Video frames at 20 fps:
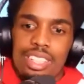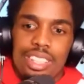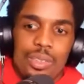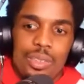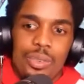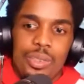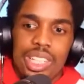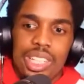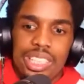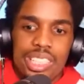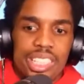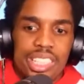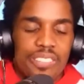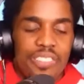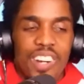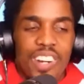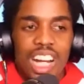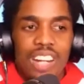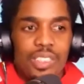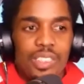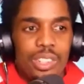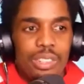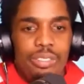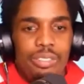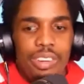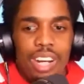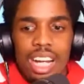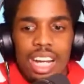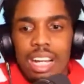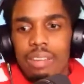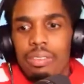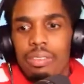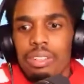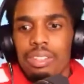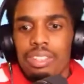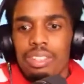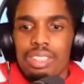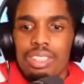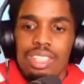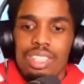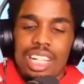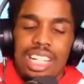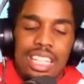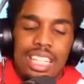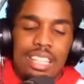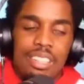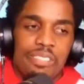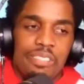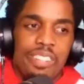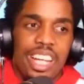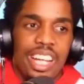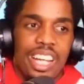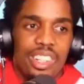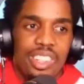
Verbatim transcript: We get to the five on five. I get fouled.